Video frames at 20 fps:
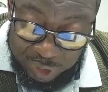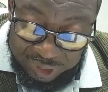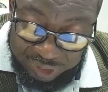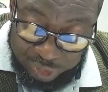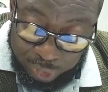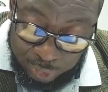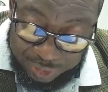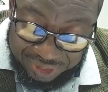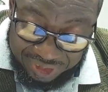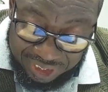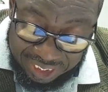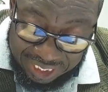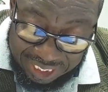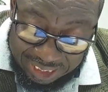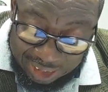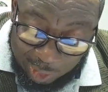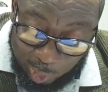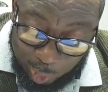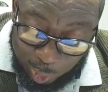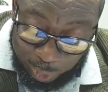to
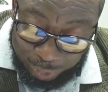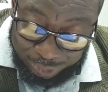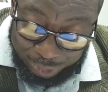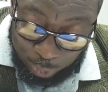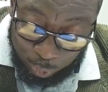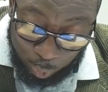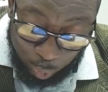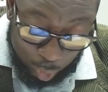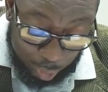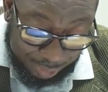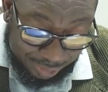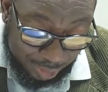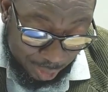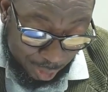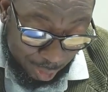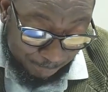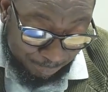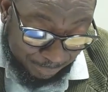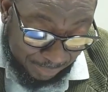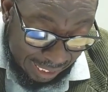drink unto one
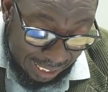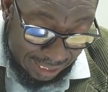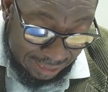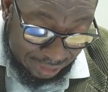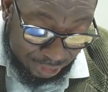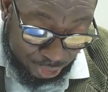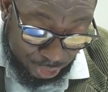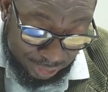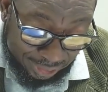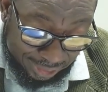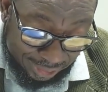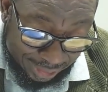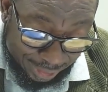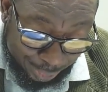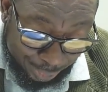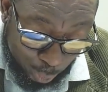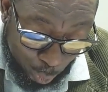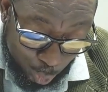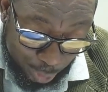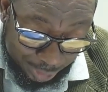of these
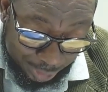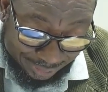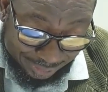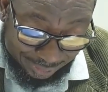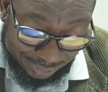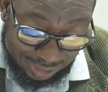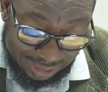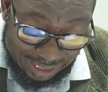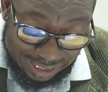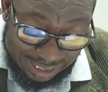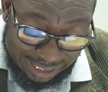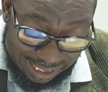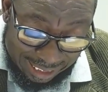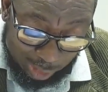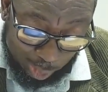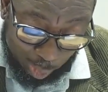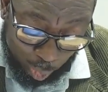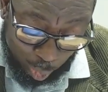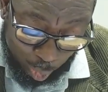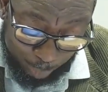little ones a
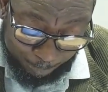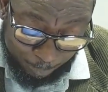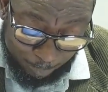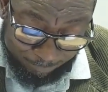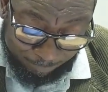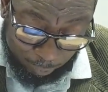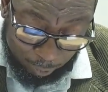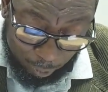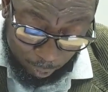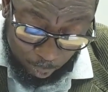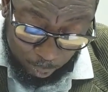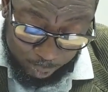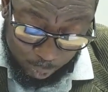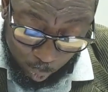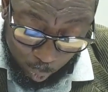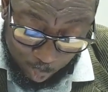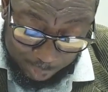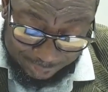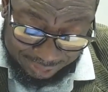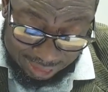cup of cold
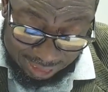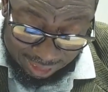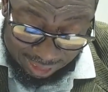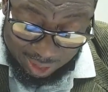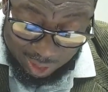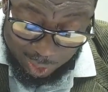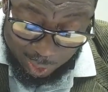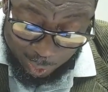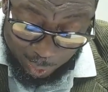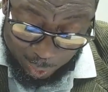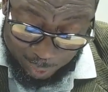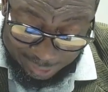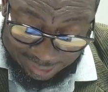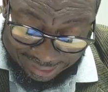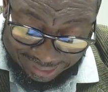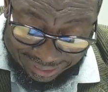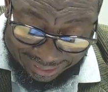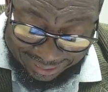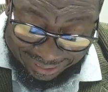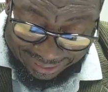water
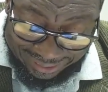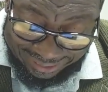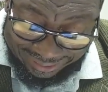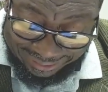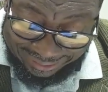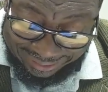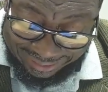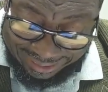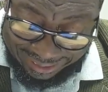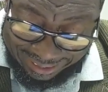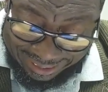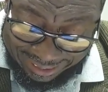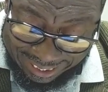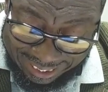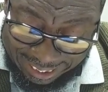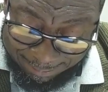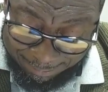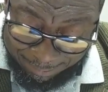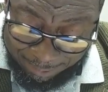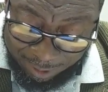only in the
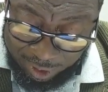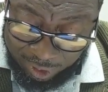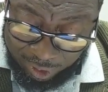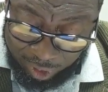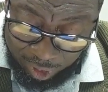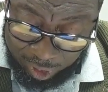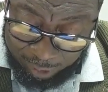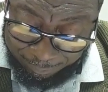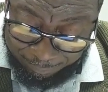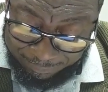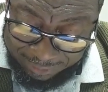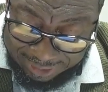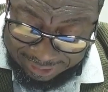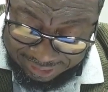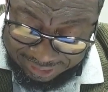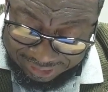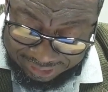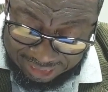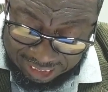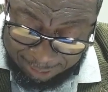name of a
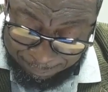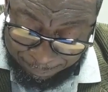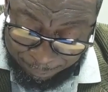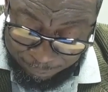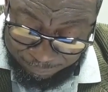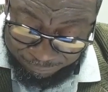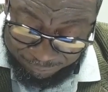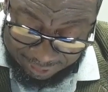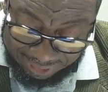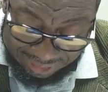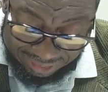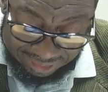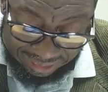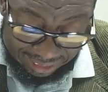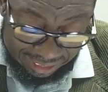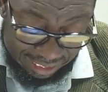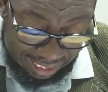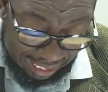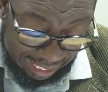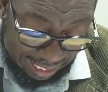disciple,
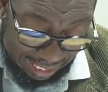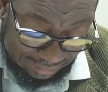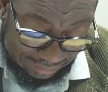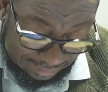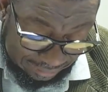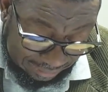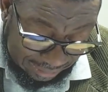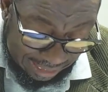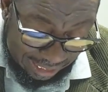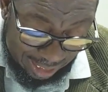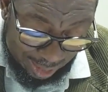verily I say